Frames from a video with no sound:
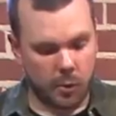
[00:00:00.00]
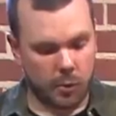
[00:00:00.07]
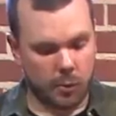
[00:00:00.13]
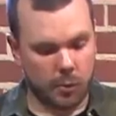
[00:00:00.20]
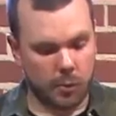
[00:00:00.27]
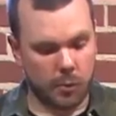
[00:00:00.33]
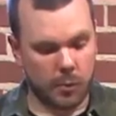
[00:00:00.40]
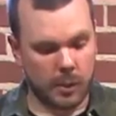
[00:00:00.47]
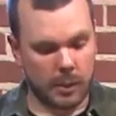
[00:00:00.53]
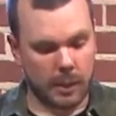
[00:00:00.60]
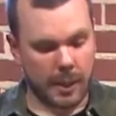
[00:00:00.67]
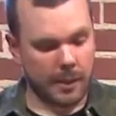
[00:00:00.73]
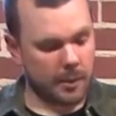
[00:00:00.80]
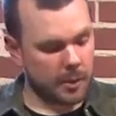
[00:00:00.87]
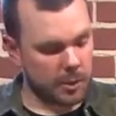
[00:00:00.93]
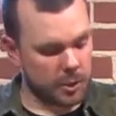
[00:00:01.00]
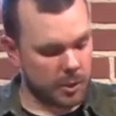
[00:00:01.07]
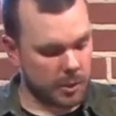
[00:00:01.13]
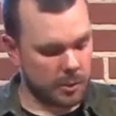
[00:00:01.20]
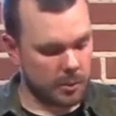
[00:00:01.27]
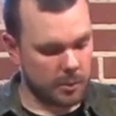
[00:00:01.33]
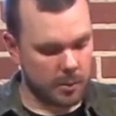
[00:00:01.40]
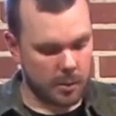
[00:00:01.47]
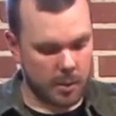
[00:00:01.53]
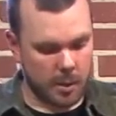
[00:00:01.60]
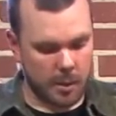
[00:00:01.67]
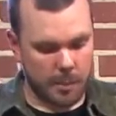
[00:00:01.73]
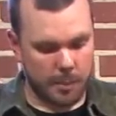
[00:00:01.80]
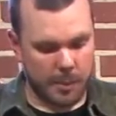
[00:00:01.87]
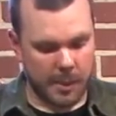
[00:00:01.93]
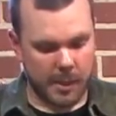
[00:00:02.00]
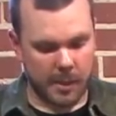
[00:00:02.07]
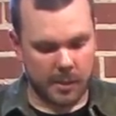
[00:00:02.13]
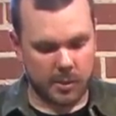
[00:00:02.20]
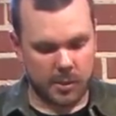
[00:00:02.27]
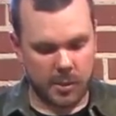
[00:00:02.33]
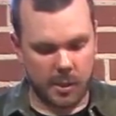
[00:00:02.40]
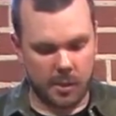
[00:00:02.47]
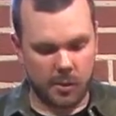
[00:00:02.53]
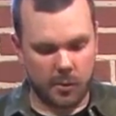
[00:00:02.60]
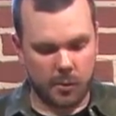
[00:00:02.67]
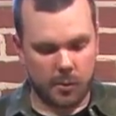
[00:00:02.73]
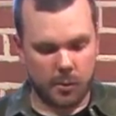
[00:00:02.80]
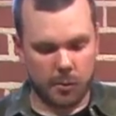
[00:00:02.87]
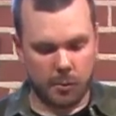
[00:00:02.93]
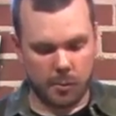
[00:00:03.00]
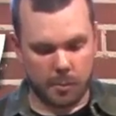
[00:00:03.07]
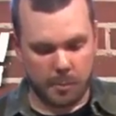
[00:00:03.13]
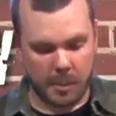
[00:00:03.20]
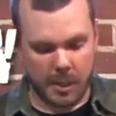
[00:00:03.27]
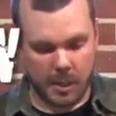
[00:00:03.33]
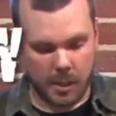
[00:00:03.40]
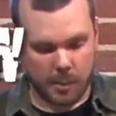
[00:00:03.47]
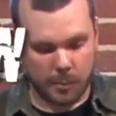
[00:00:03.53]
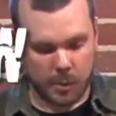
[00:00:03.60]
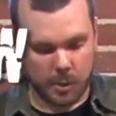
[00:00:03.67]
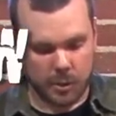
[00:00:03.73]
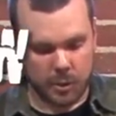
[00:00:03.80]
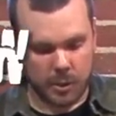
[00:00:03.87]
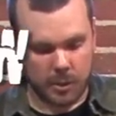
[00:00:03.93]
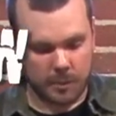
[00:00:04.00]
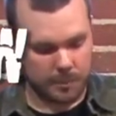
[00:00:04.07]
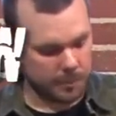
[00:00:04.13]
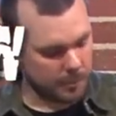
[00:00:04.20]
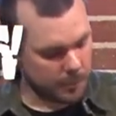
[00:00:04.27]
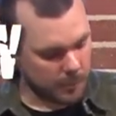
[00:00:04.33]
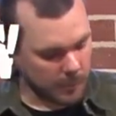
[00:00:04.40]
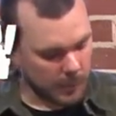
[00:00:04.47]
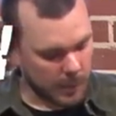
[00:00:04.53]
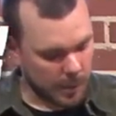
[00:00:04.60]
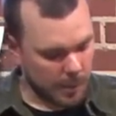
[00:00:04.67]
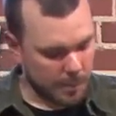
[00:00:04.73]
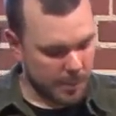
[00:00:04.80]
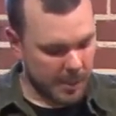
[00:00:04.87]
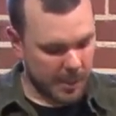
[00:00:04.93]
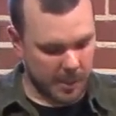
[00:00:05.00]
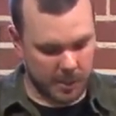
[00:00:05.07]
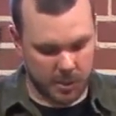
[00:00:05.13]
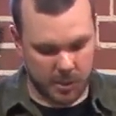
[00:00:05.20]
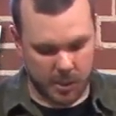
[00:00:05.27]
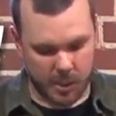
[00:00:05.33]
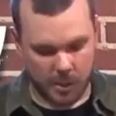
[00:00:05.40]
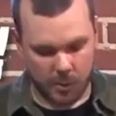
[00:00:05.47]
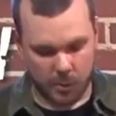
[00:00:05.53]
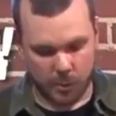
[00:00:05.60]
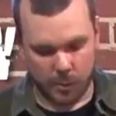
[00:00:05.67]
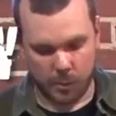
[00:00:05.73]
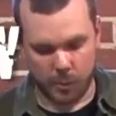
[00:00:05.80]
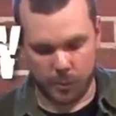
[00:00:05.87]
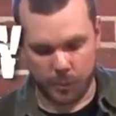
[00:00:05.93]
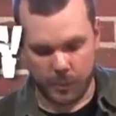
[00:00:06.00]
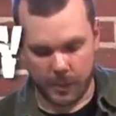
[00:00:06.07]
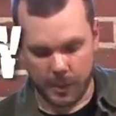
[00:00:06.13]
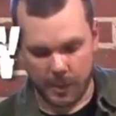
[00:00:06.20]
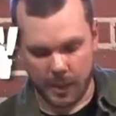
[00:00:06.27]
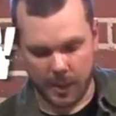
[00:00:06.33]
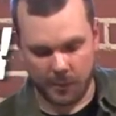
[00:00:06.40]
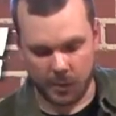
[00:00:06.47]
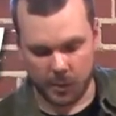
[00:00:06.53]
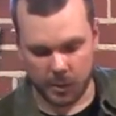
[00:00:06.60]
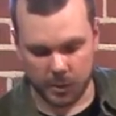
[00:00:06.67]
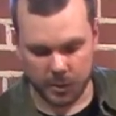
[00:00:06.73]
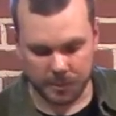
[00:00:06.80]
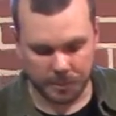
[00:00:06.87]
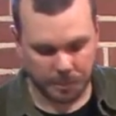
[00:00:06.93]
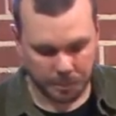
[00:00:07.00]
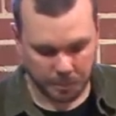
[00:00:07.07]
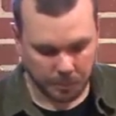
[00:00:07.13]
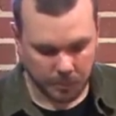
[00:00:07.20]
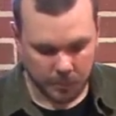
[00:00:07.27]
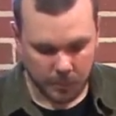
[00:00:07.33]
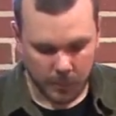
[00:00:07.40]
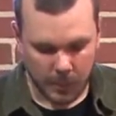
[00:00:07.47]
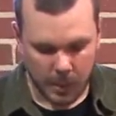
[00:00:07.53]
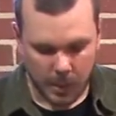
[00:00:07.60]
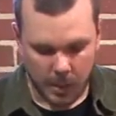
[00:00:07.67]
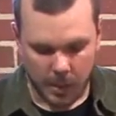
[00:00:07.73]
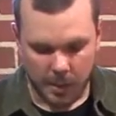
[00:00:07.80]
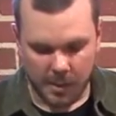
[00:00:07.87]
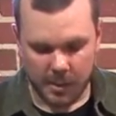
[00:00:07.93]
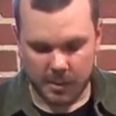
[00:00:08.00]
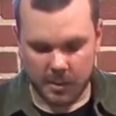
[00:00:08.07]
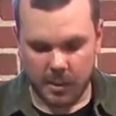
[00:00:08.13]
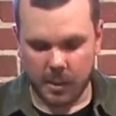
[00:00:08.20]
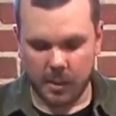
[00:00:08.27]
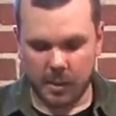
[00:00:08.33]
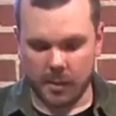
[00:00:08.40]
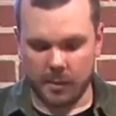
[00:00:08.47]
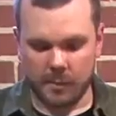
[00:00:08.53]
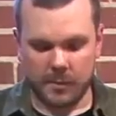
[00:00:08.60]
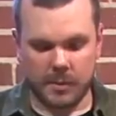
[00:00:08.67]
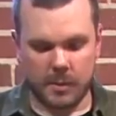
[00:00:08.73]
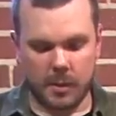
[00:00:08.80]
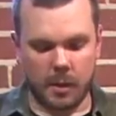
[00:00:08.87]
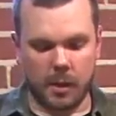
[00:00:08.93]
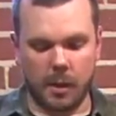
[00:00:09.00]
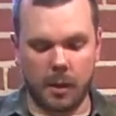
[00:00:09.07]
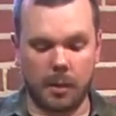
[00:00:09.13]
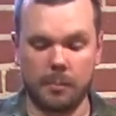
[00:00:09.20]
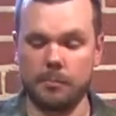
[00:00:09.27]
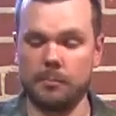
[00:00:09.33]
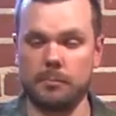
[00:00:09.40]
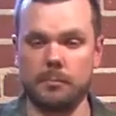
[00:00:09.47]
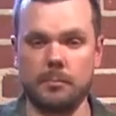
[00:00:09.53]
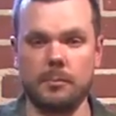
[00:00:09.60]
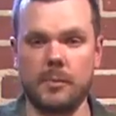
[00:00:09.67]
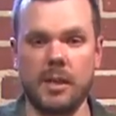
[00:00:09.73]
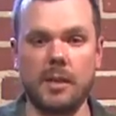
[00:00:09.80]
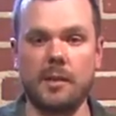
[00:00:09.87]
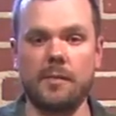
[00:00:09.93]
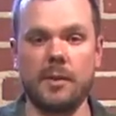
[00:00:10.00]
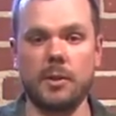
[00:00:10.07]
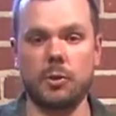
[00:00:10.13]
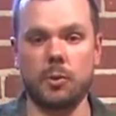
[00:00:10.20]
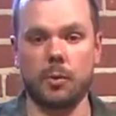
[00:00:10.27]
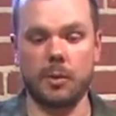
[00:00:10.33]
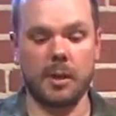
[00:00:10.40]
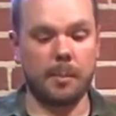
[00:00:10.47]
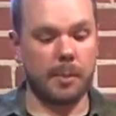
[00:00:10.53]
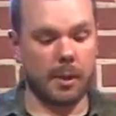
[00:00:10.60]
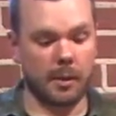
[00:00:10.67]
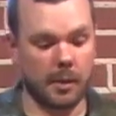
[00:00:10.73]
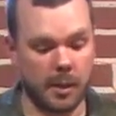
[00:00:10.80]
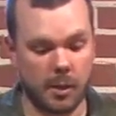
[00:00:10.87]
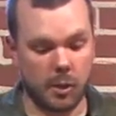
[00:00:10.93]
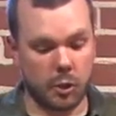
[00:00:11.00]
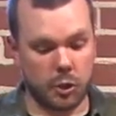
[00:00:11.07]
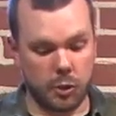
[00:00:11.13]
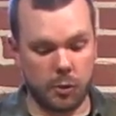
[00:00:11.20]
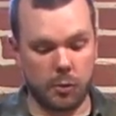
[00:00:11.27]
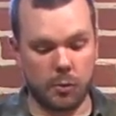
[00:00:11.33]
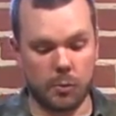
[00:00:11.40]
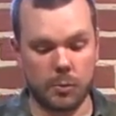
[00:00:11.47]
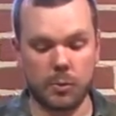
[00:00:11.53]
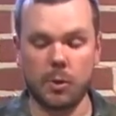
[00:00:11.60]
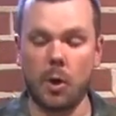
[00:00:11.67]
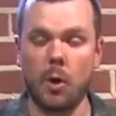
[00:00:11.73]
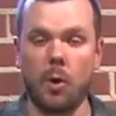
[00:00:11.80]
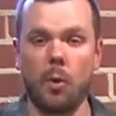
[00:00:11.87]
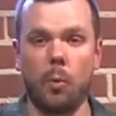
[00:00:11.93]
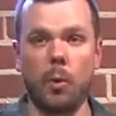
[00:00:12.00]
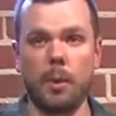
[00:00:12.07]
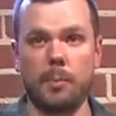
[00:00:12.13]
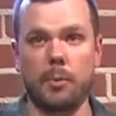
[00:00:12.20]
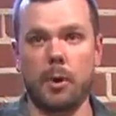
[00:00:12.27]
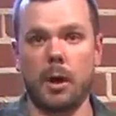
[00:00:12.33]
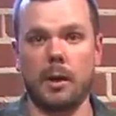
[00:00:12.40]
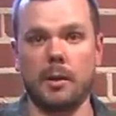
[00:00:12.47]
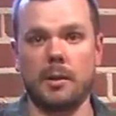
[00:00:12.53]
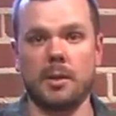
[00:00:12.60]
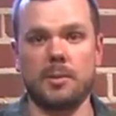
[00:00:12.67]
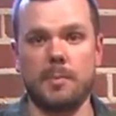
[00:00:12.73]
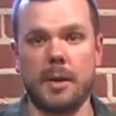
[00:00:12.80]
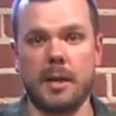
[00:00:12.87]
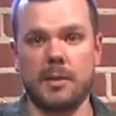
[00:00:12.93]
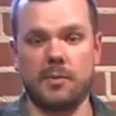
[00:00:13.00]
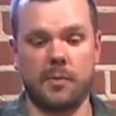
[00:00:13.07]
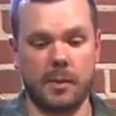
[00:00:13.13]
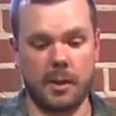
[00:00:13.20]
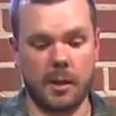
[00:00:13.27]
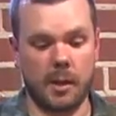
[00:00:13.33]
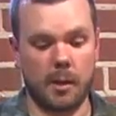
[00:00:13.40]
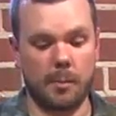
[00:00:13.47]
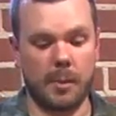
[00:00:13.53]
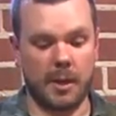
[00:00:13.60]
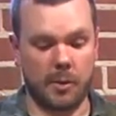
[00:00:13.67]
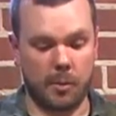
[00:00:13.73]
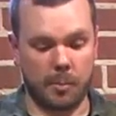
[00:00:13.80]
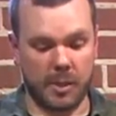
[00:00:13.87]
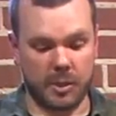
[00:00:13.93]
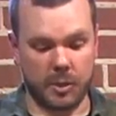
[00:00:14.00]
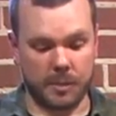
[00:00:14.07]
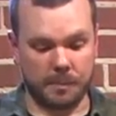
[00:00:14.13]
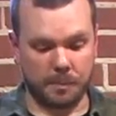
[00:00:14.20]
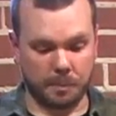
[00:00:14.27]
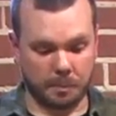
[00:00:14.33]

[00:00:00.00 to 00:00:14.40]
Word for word: Crew Light Cushion, PhD Crew Medium Cushion, and PhD Crew Heavy Cushion. This gives the individual the ability to choose what product is best for them and their mission.